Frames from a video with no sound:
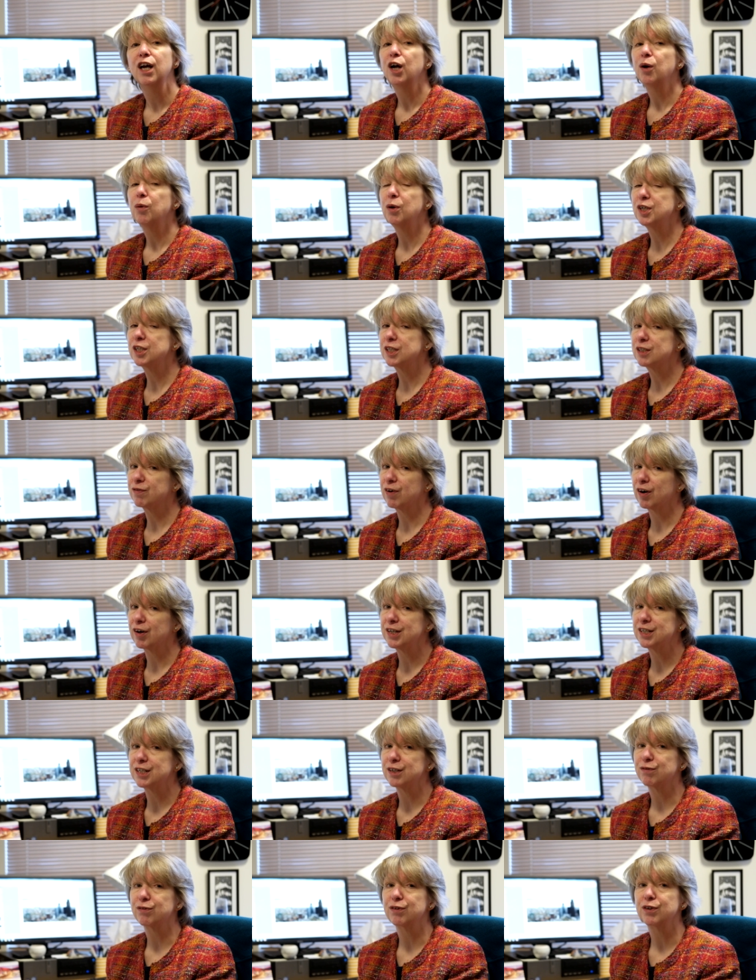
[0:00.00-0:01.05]
which is very
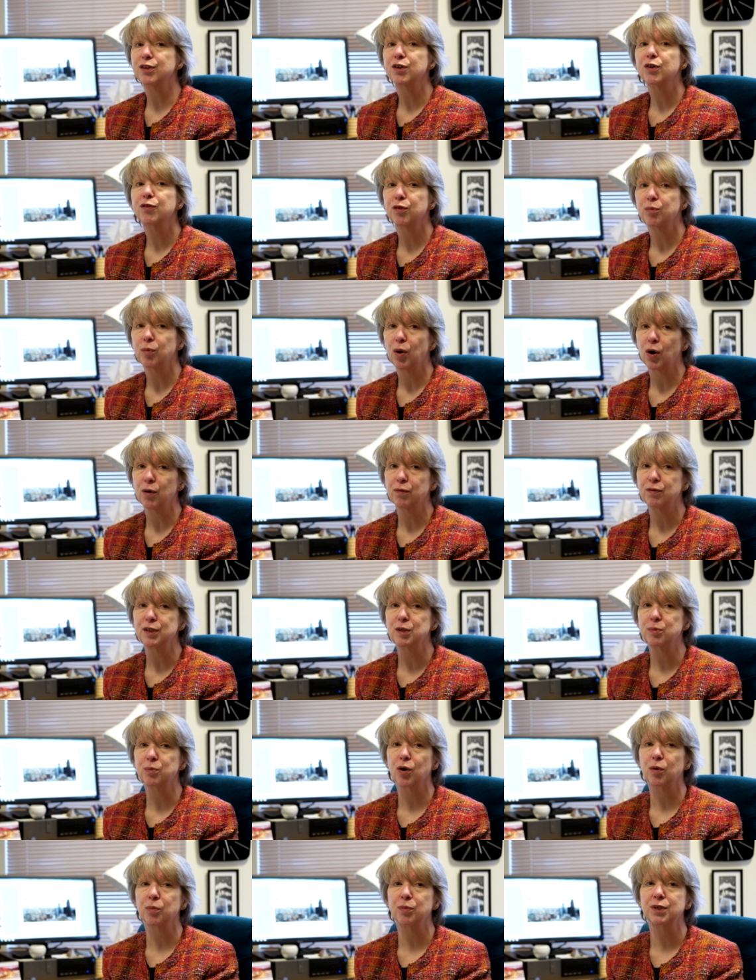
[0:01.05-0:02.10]
different from office
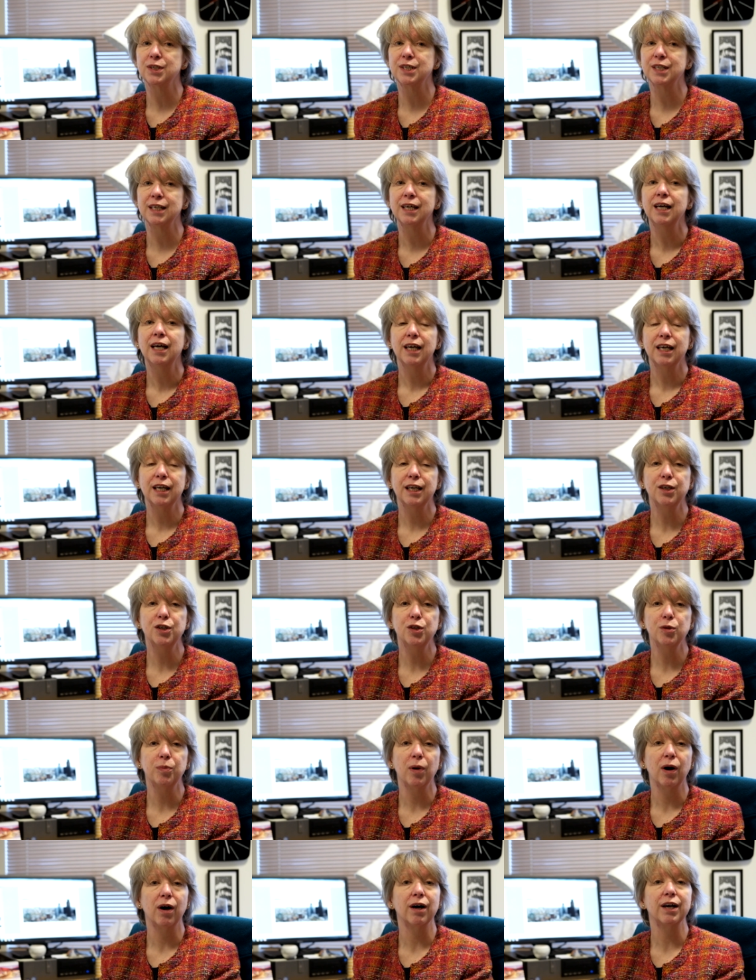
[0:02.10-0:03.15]
property in
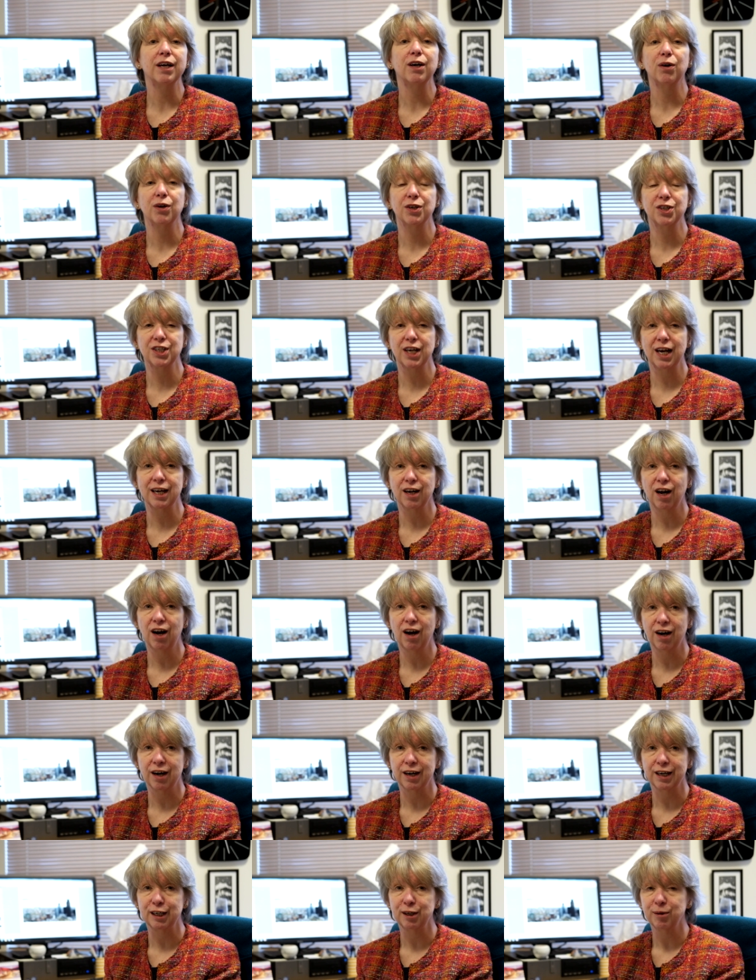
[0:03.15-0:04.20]
Dubai or
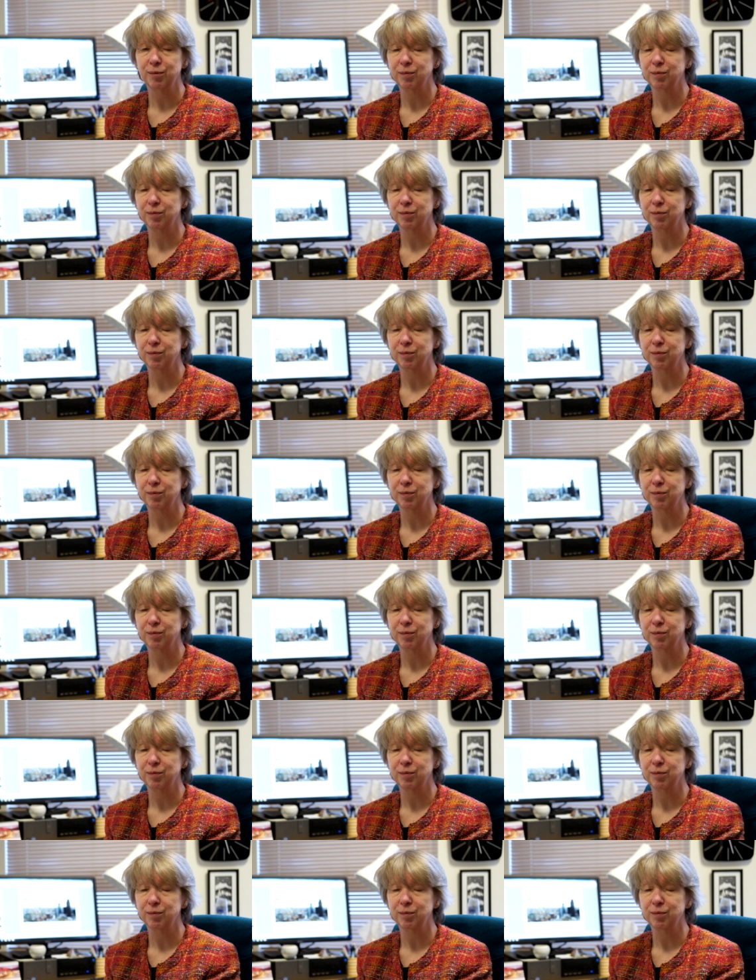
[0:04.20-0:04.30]
Shanghai.